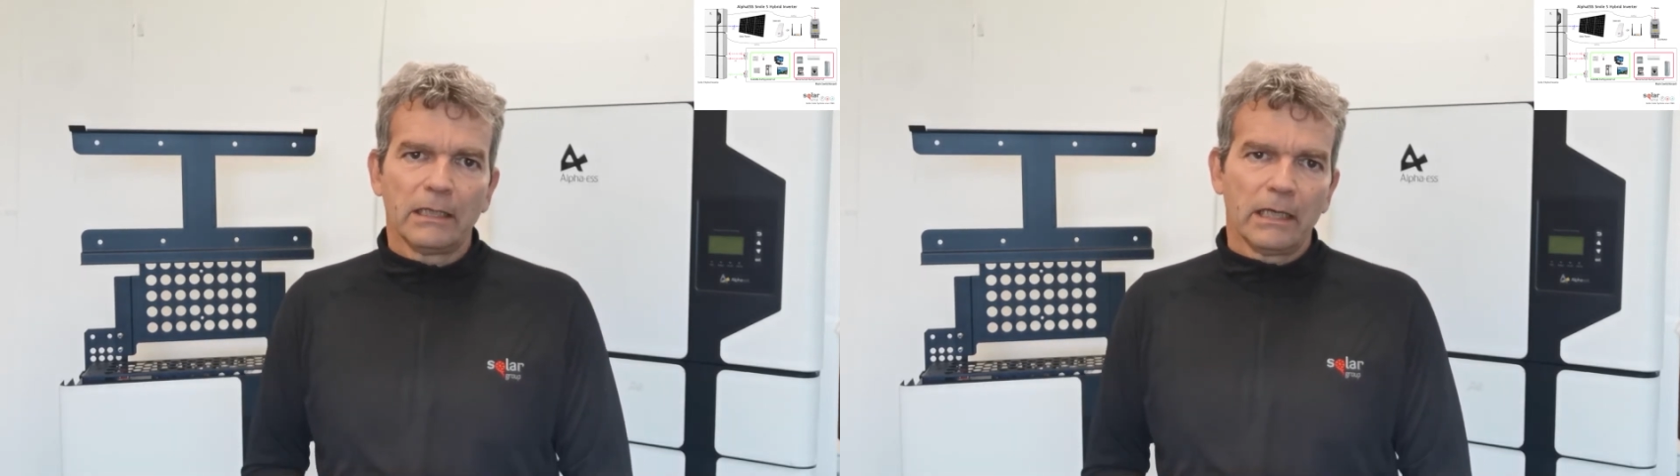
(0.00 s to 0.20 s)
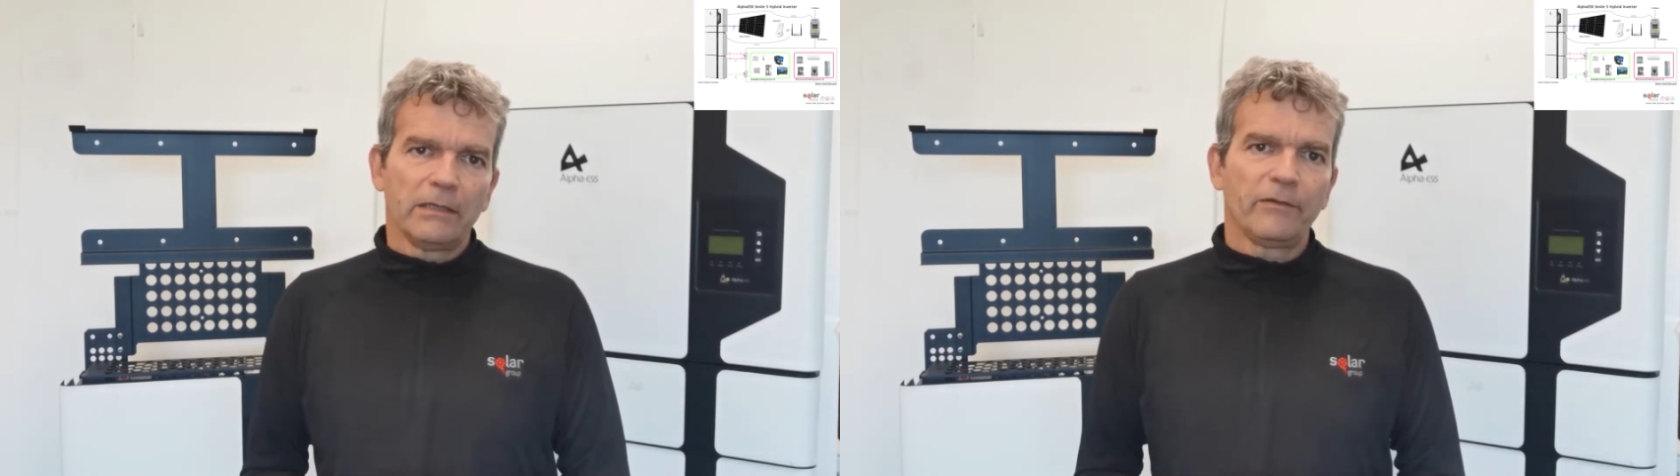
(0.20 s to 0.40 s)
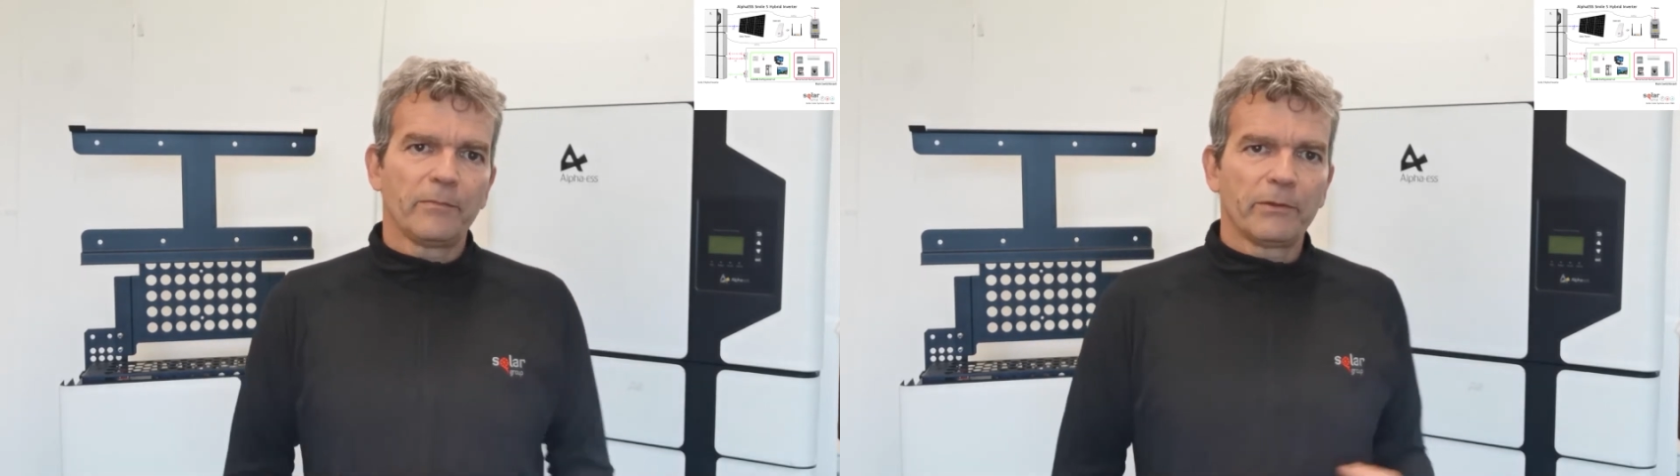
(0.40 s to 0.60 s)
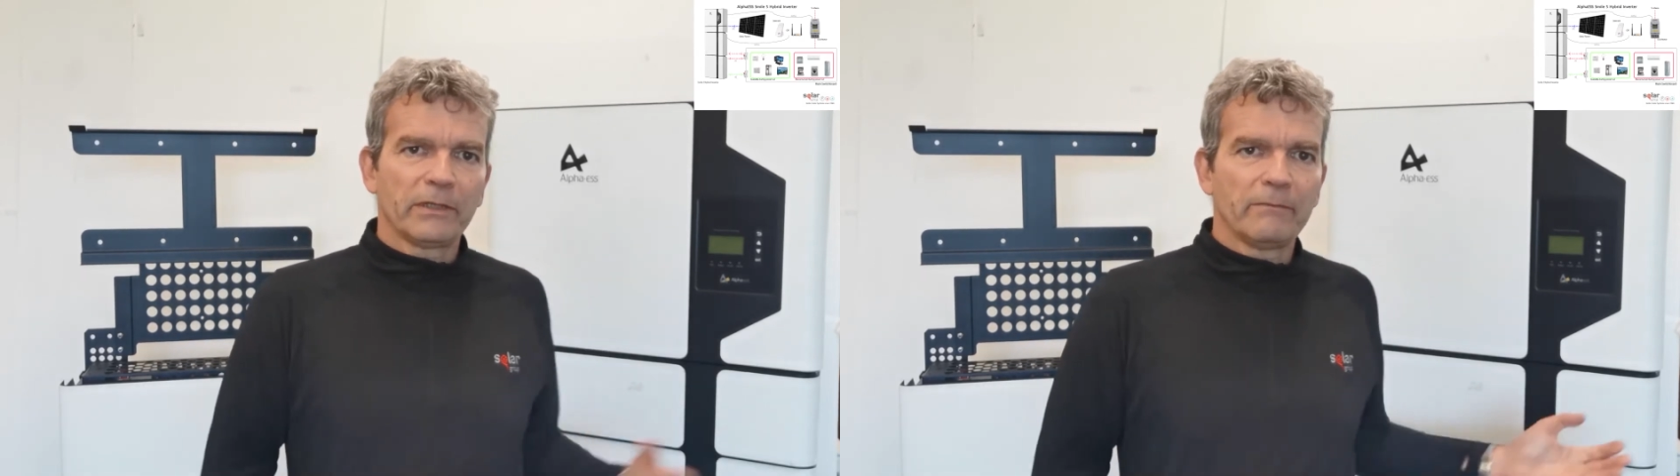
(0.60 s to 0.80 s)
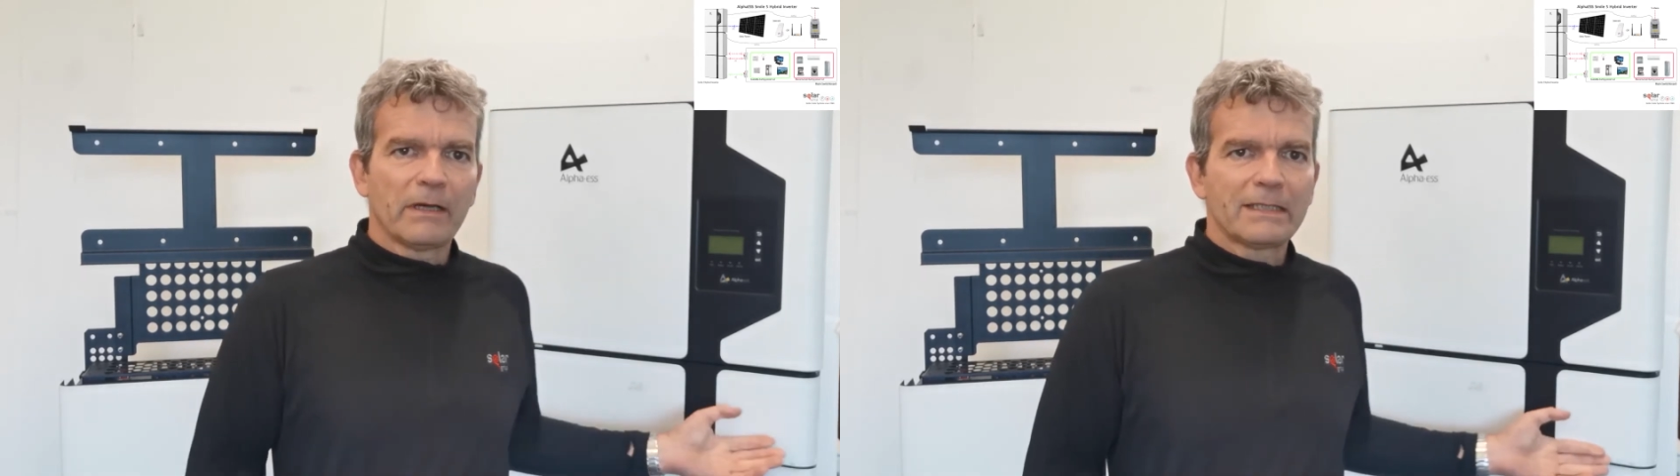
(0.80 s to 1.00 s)
and if you
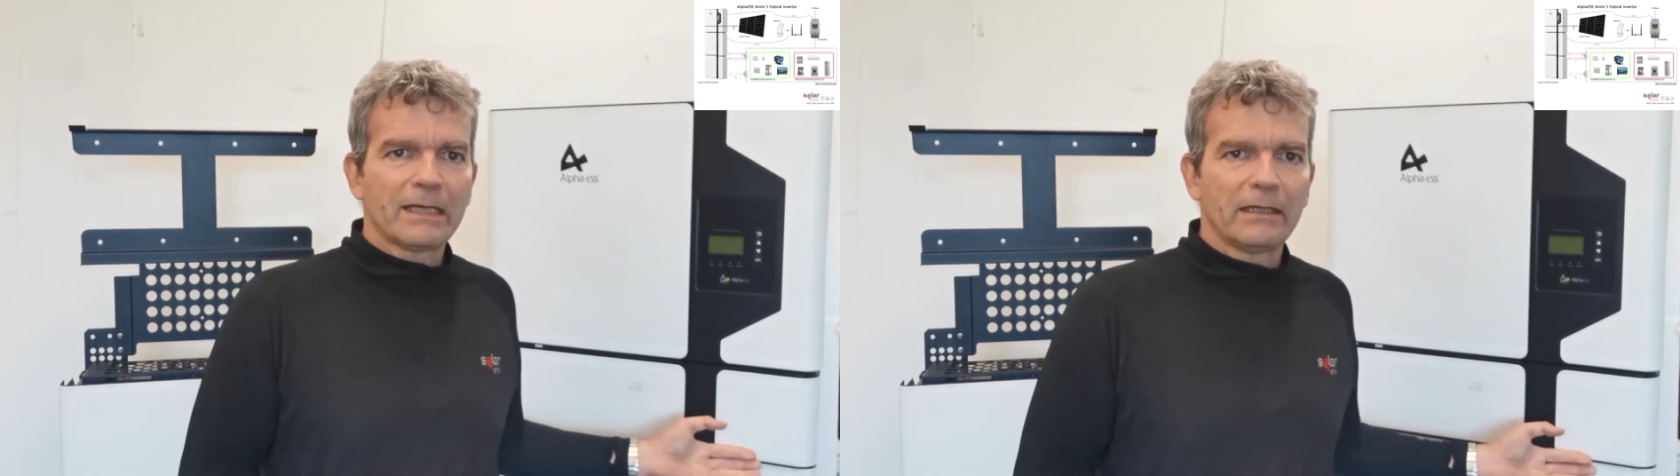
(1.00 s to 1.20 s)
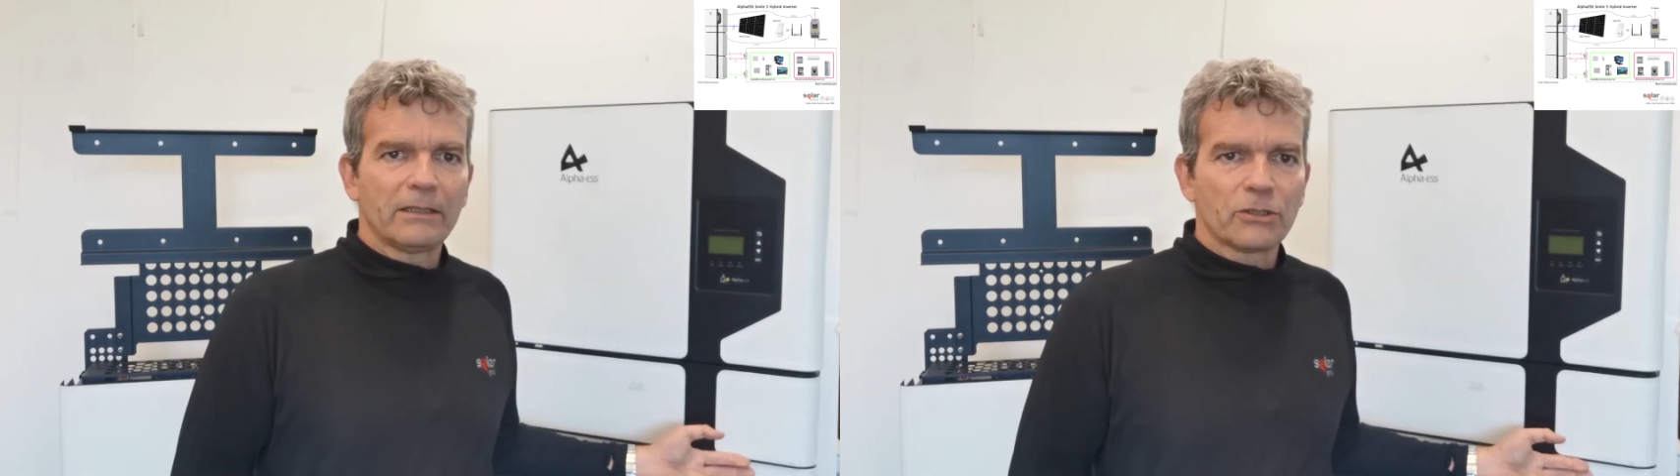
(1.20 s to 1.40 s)
put them outside,